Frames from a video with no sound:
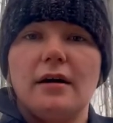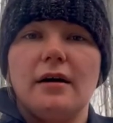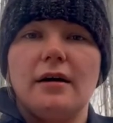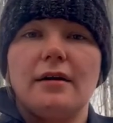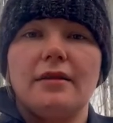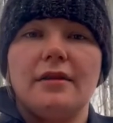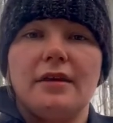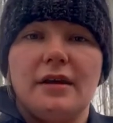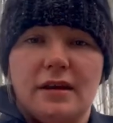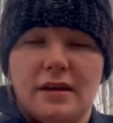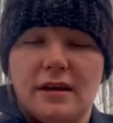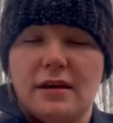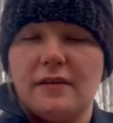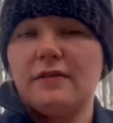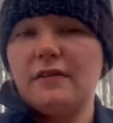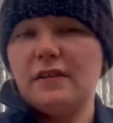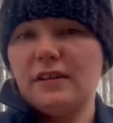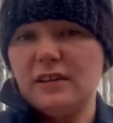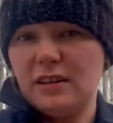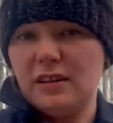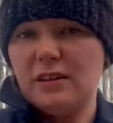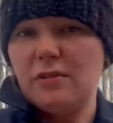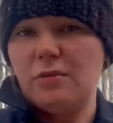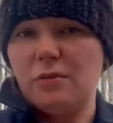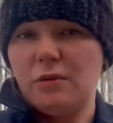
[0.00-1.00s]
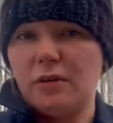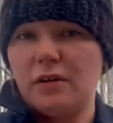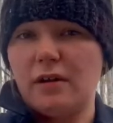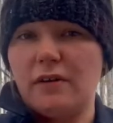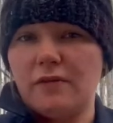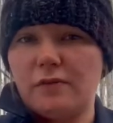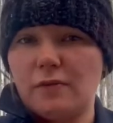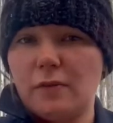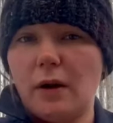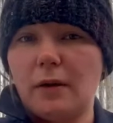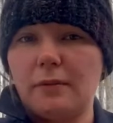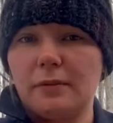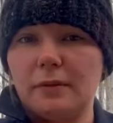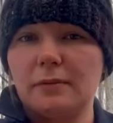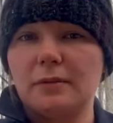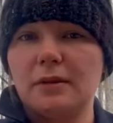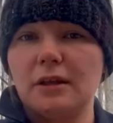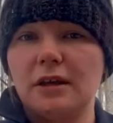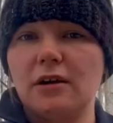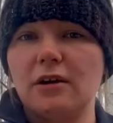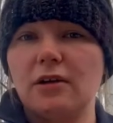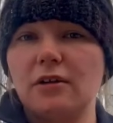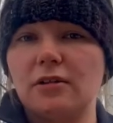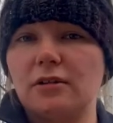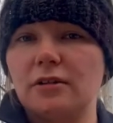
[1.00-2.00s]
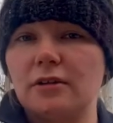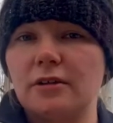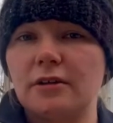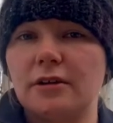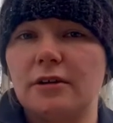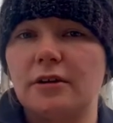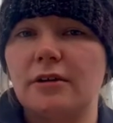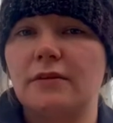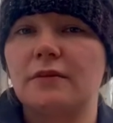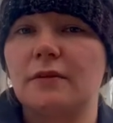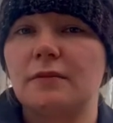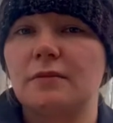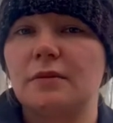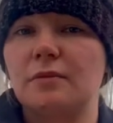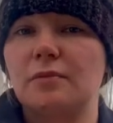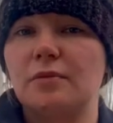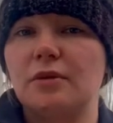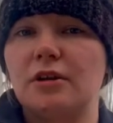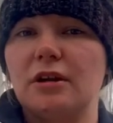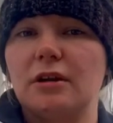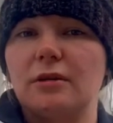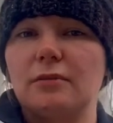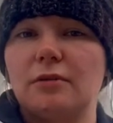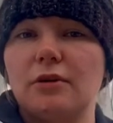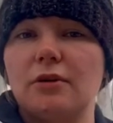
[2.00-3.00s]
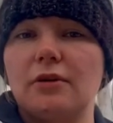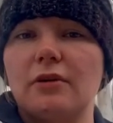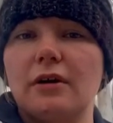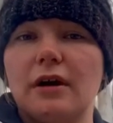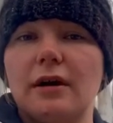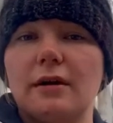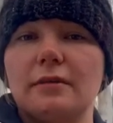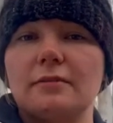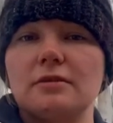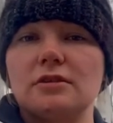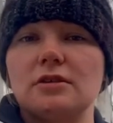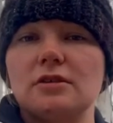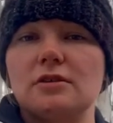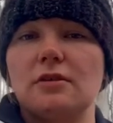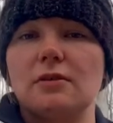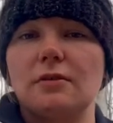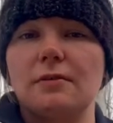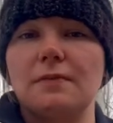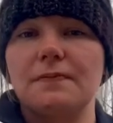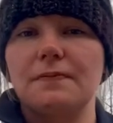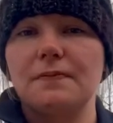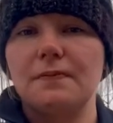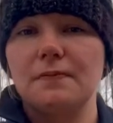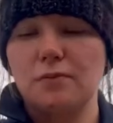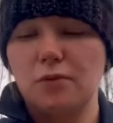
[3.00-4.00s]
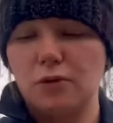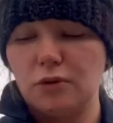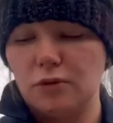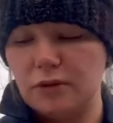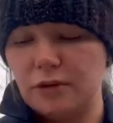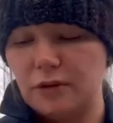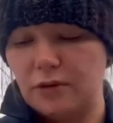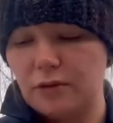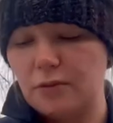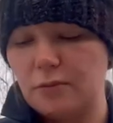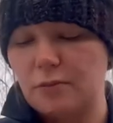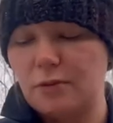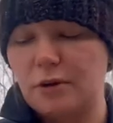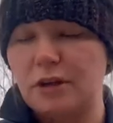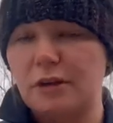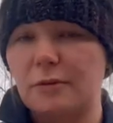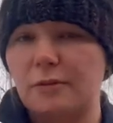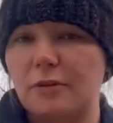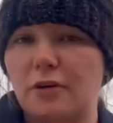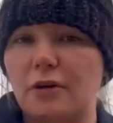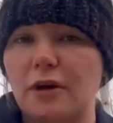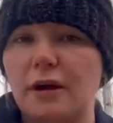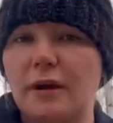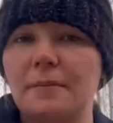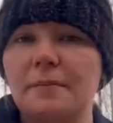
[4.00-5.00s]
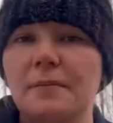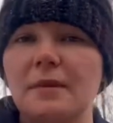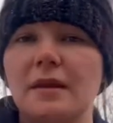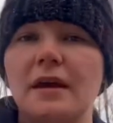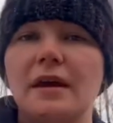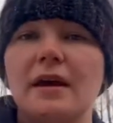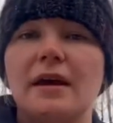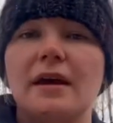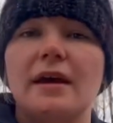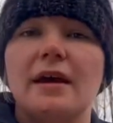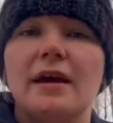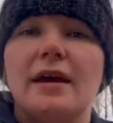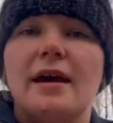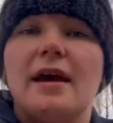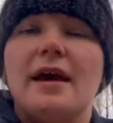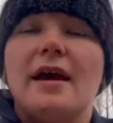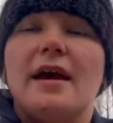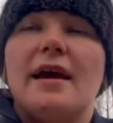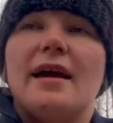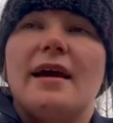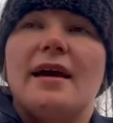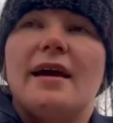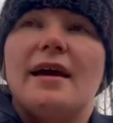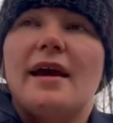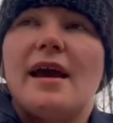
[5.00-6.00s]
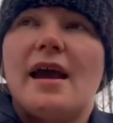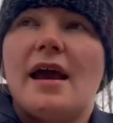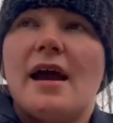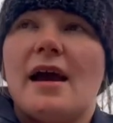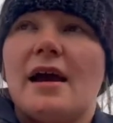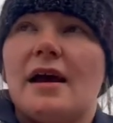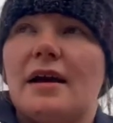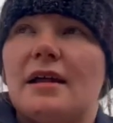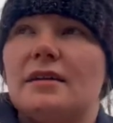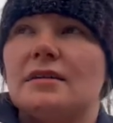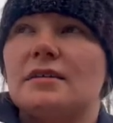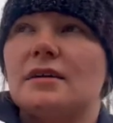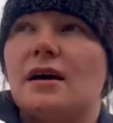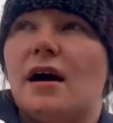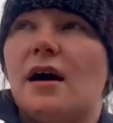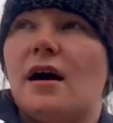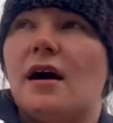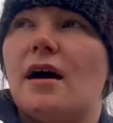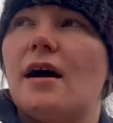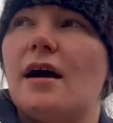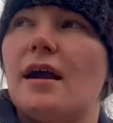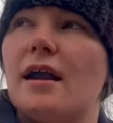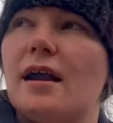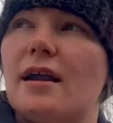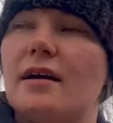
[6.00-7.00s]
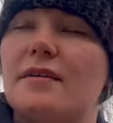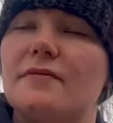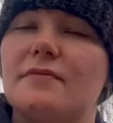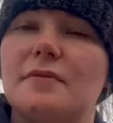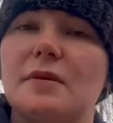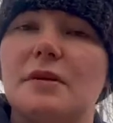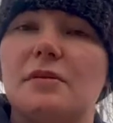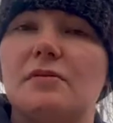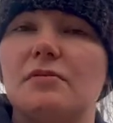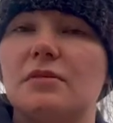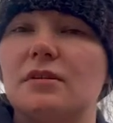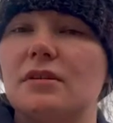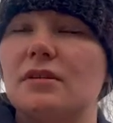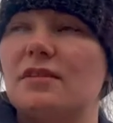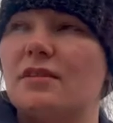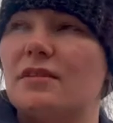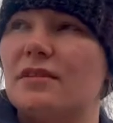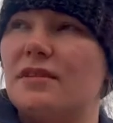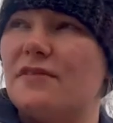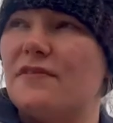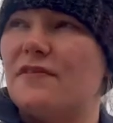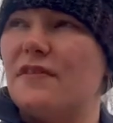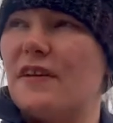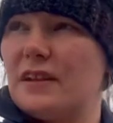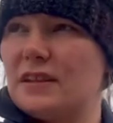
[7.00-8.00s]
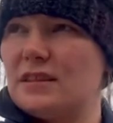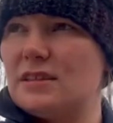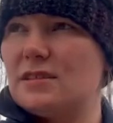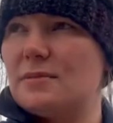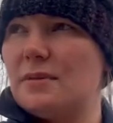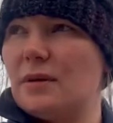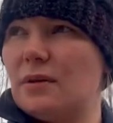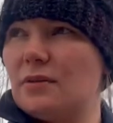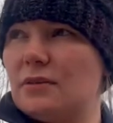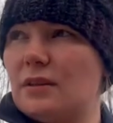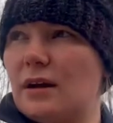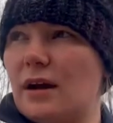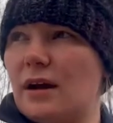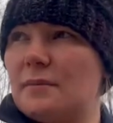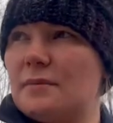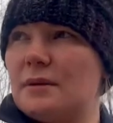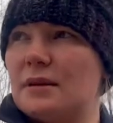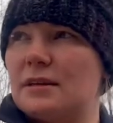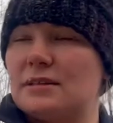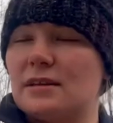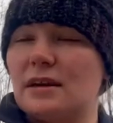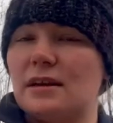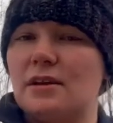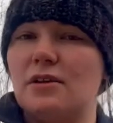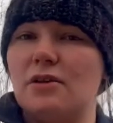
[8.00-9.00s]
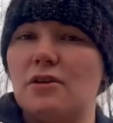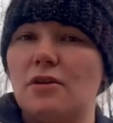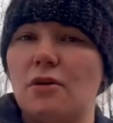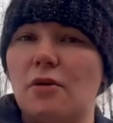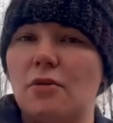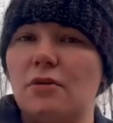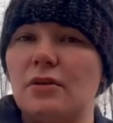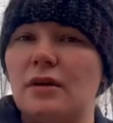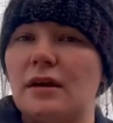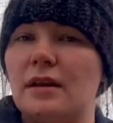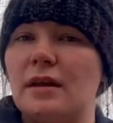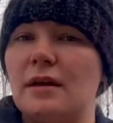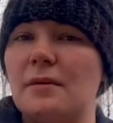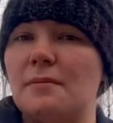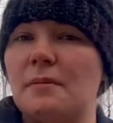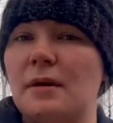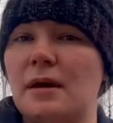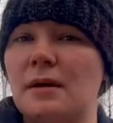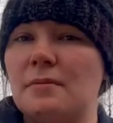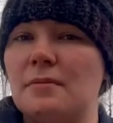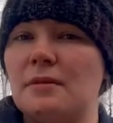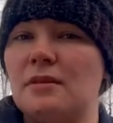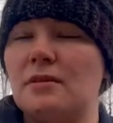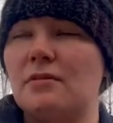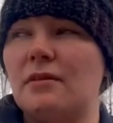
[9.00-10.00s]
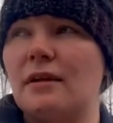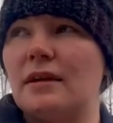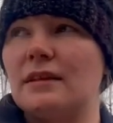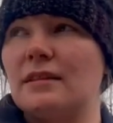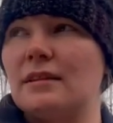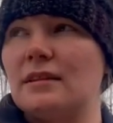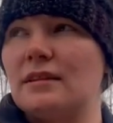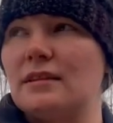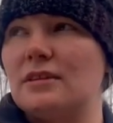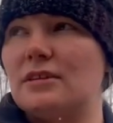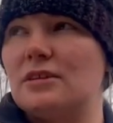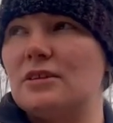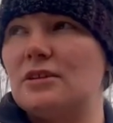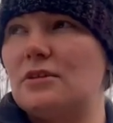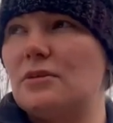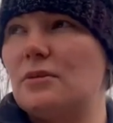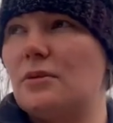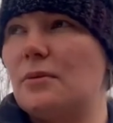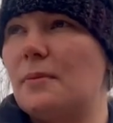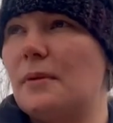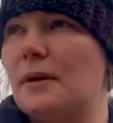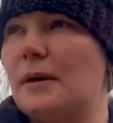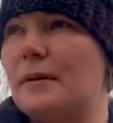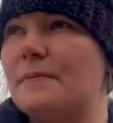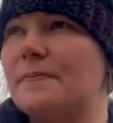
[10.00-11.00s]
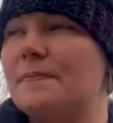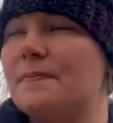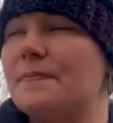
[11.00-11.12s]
they definitely would have probably culled her from the breeding program, so pulled her out of the breeding program. And I have been really on the fence about that because I know that it might be the right thing to do, but